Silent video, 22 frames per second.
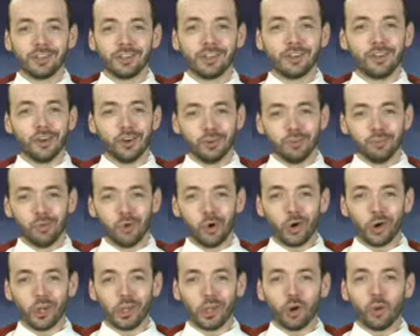Good
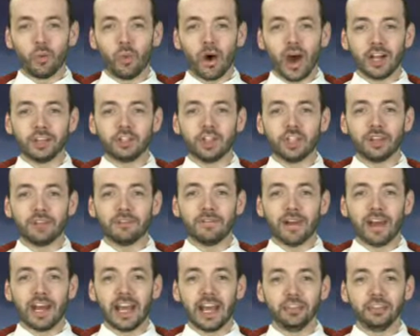morning. You're watching the
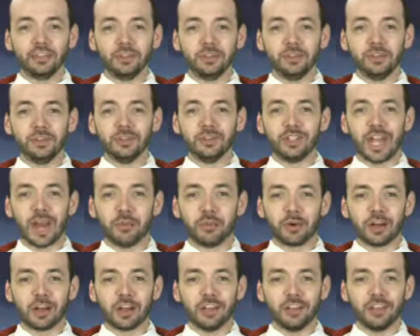Financial News
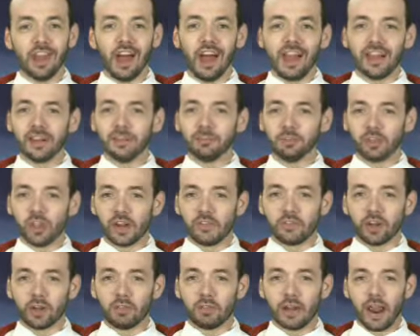Network Online. I'm
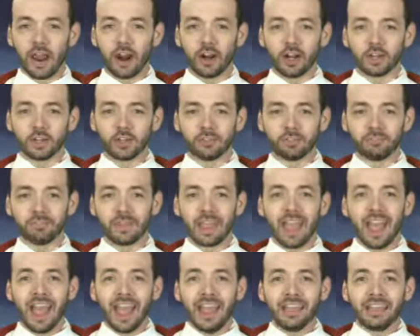Jeffrey Parrish.
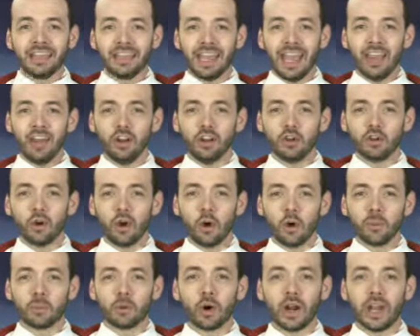Cato
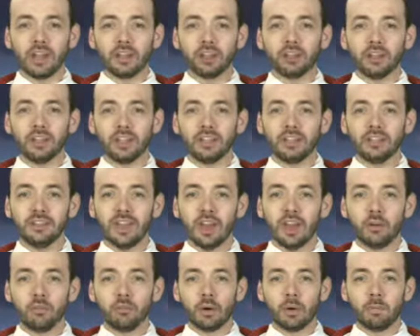Corporation
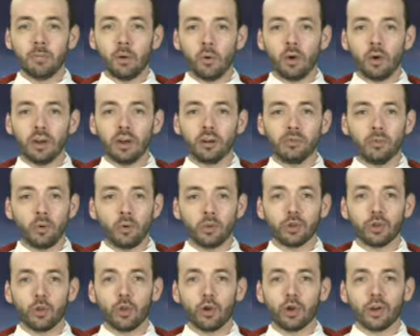reported a
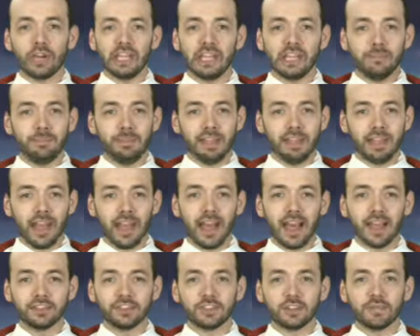fourth quarter
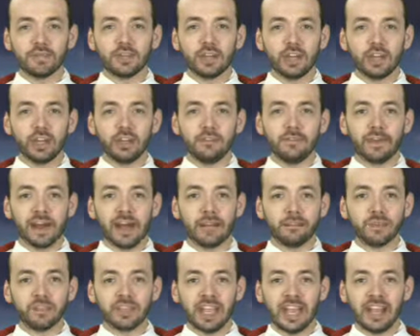EPS of
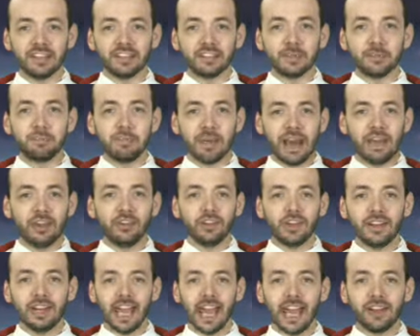35 cents, better
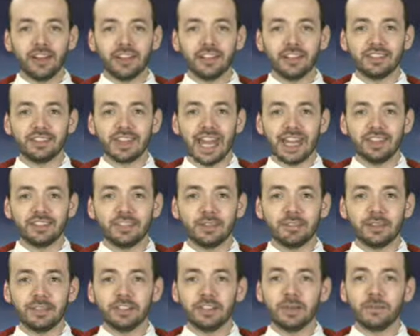than analyst
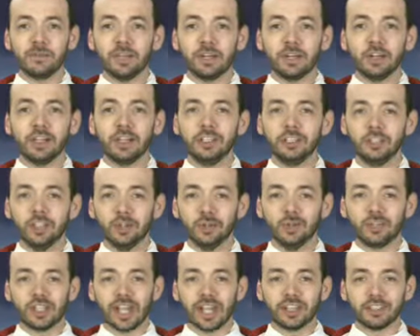estimates of
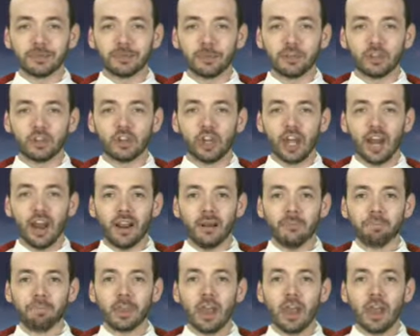32 cents per share.